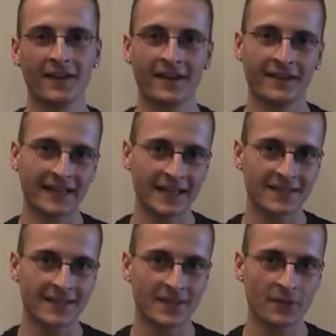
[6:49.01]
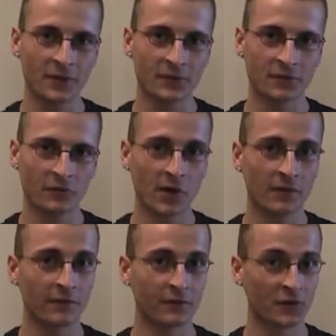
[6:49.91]
let's say you want to work
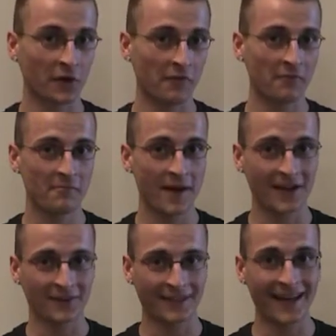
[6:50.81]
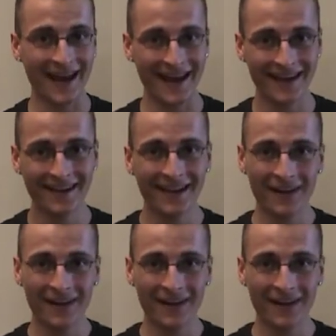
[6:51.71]
with Jonathan Butt, okay?